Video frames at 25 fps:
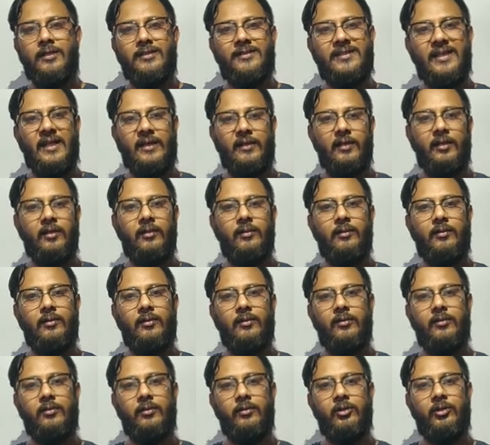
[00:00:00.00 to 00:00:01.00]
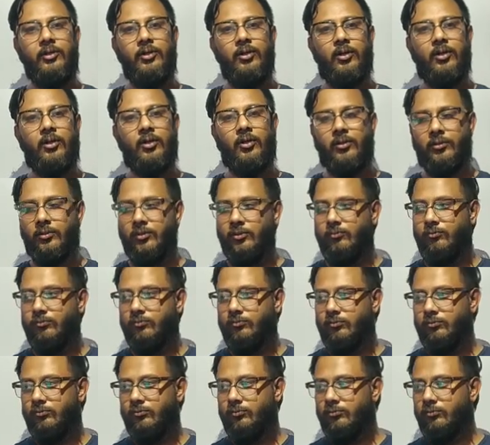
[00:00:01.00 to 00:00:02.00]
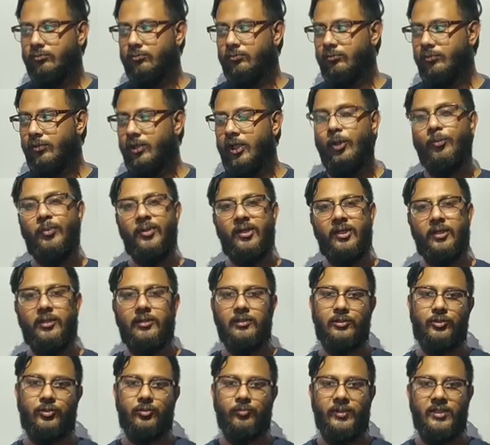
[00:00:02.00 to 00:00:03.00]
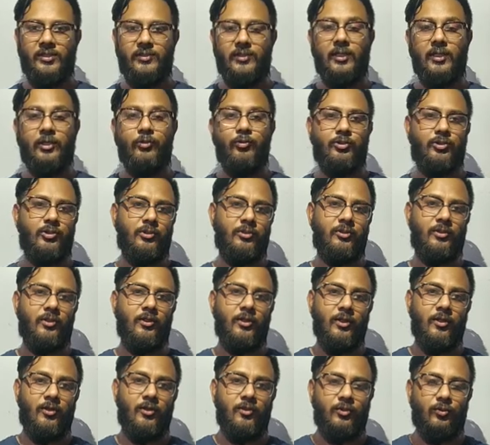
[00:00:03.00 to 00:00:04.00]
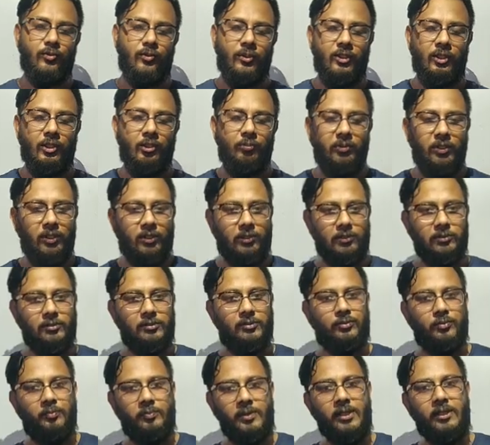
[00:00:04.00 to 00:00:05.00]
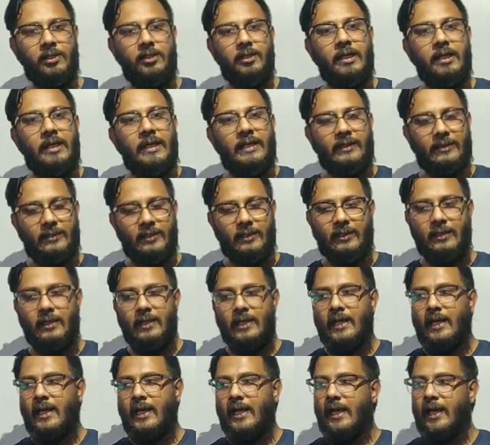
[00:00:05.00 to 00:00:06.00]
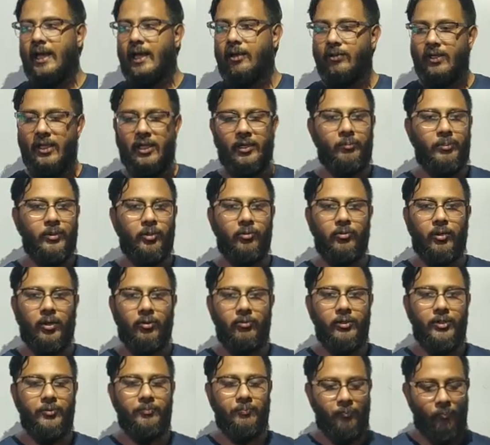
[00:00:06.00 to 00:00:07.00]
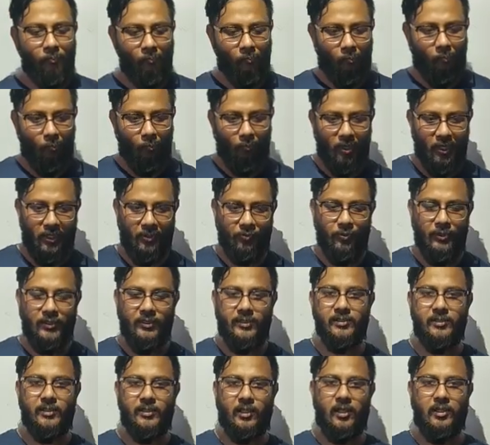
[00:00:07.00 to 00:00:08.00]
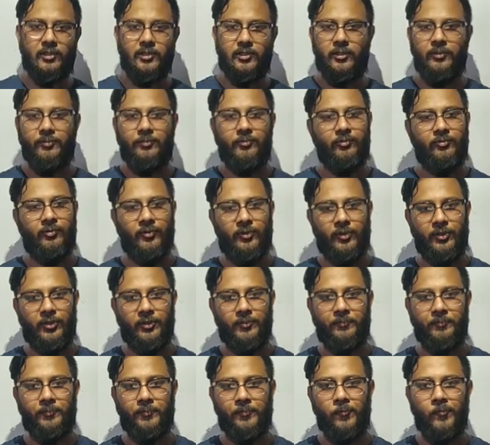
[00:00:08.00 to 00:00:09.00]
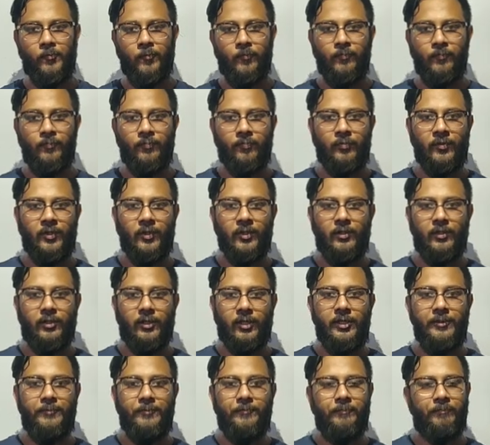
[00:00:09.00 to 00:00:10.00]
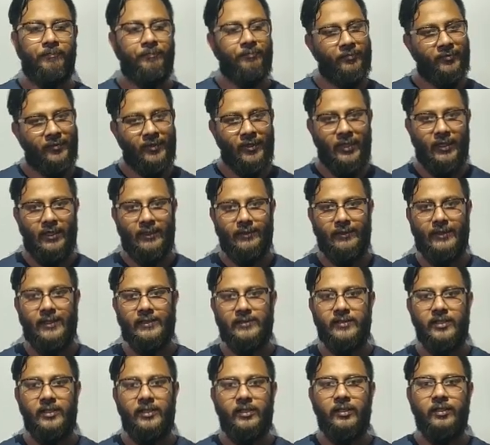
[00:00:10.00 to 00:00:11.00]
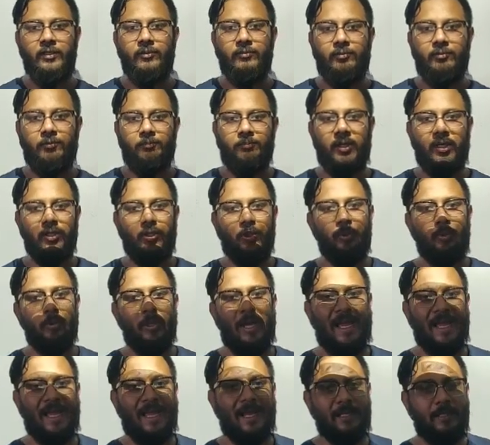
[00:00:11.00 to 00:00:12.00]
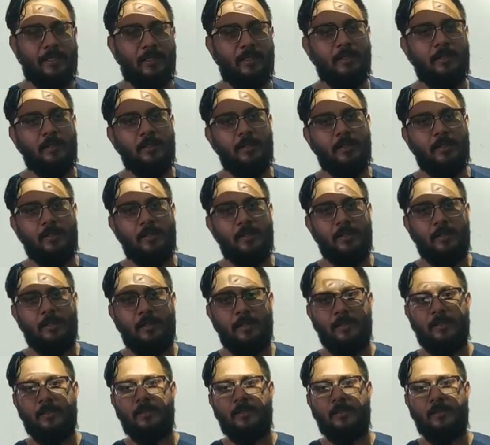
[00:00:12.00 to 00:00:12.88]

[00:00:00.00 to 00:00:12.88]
sent your numericals to me, solutions to the numericals to me. Then I will help you out and we'll discuss further. Okay, that's it. Part 2 and